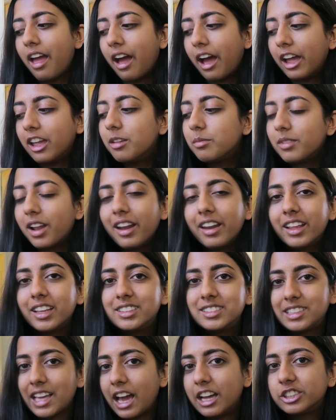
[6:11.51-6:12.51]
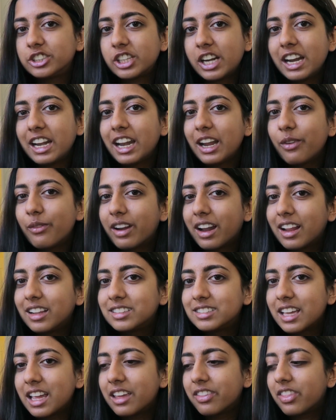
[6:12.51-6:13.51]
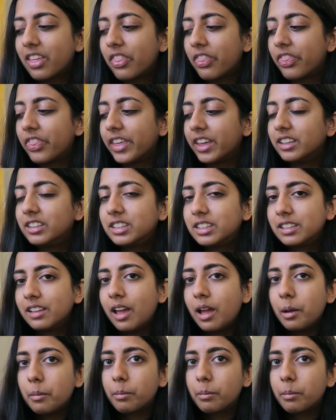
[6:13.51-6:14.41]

I am not exaggerating when I say that this